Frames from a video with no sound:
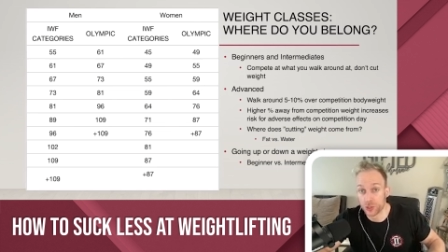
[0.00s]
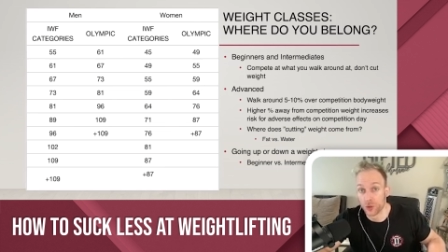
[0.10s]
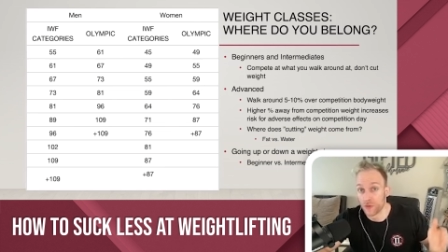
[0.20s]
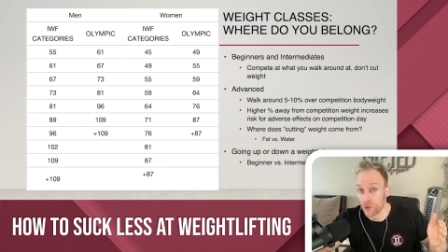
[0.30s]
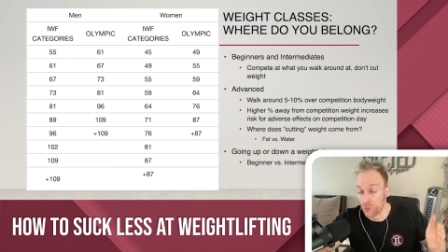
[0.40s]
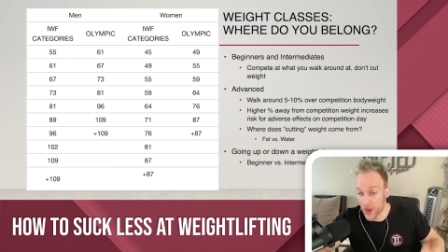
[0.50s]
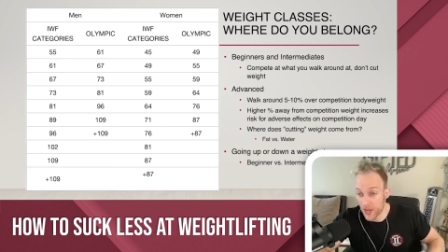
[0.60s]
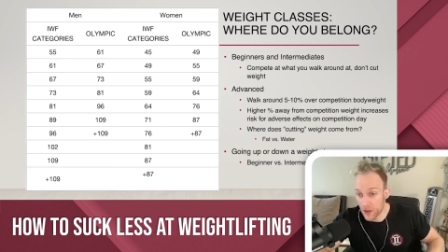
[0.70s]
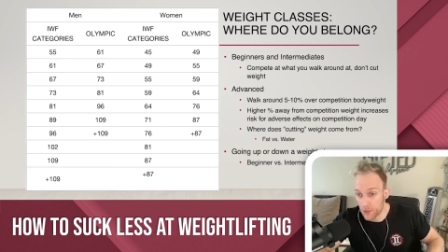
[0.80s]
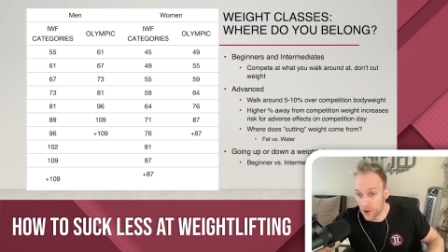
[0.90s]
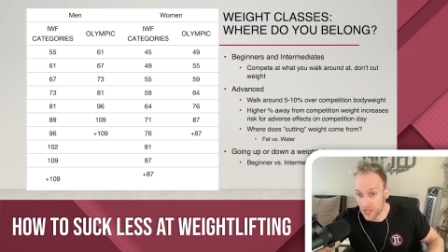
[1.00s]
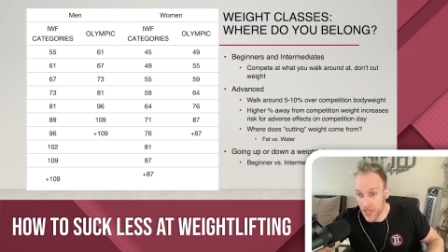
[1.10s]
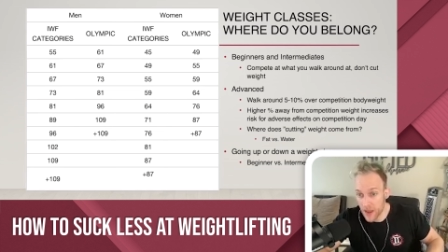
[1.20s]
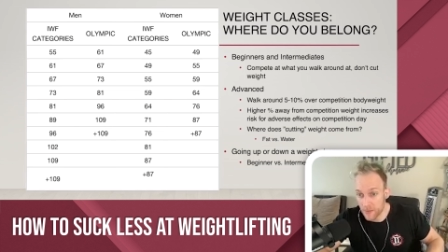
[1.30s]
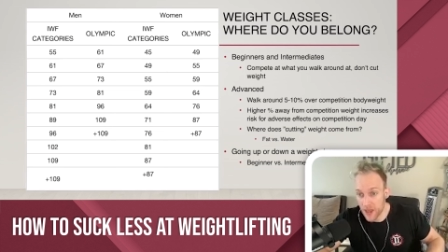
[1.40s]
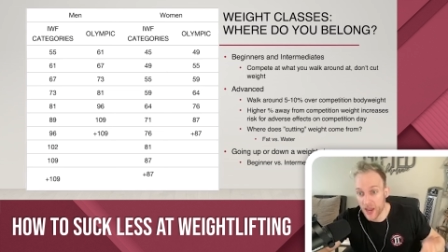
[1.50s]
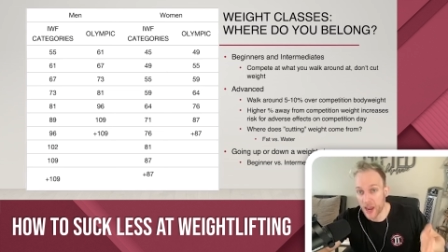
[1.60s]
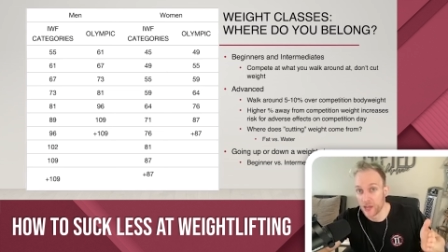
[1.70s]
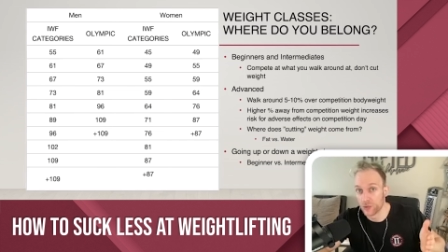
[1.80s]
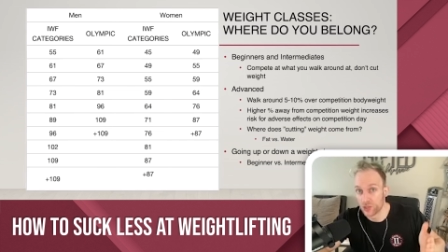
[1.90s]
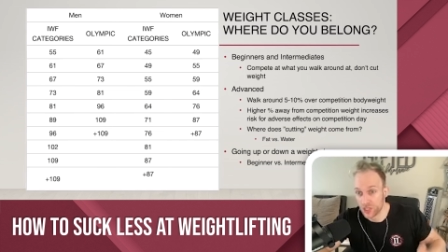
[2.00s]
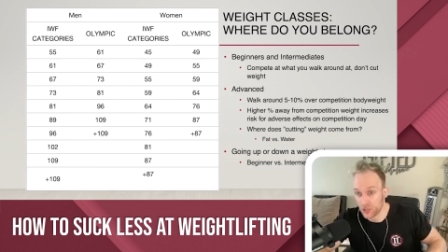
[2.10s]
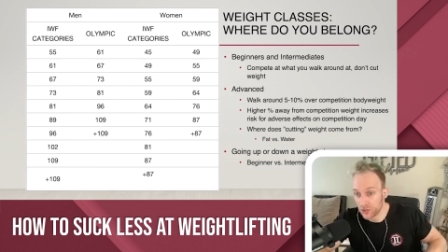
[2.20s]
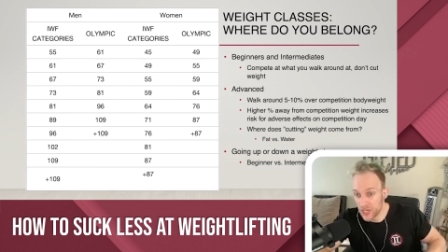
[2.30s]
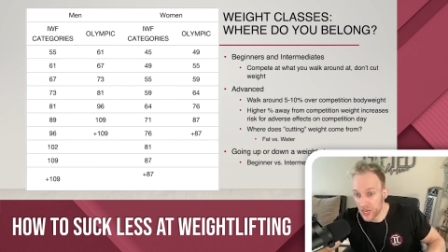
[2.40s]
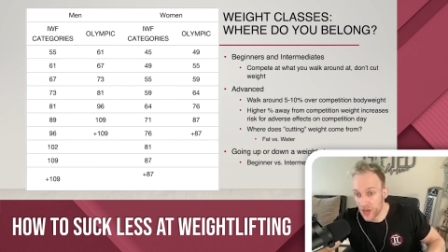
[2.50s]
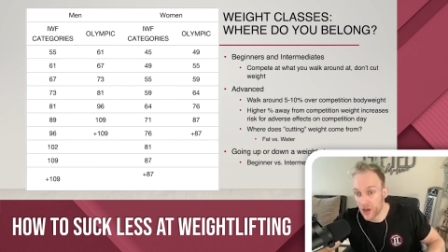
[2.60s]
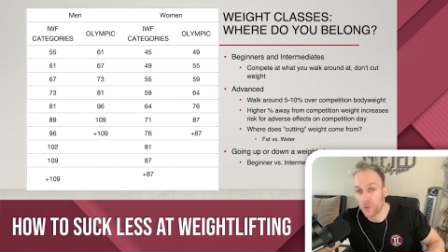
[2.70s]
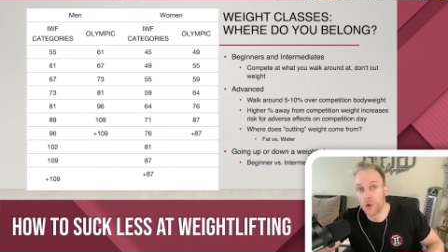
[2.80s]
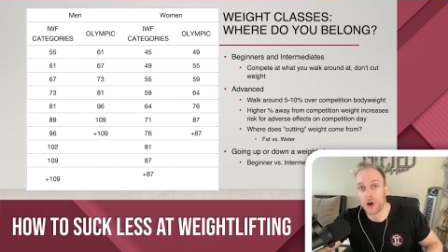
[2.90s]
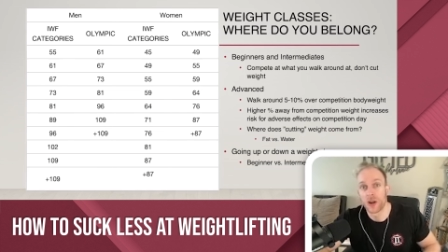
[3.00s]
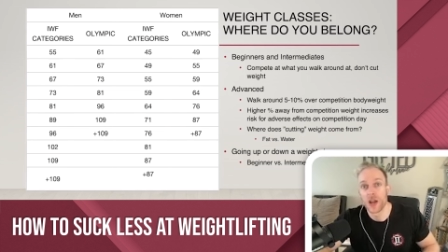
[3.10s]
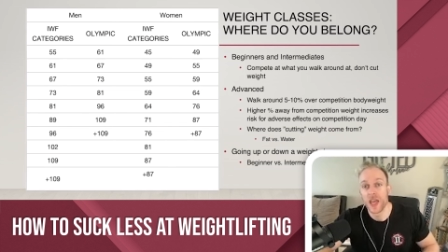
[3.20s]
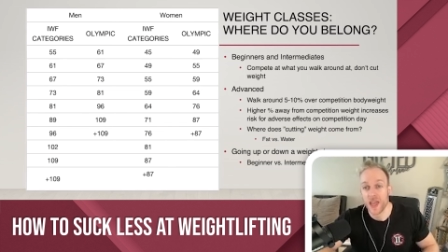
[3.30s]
So if you wake up on game day and you still need to cut water,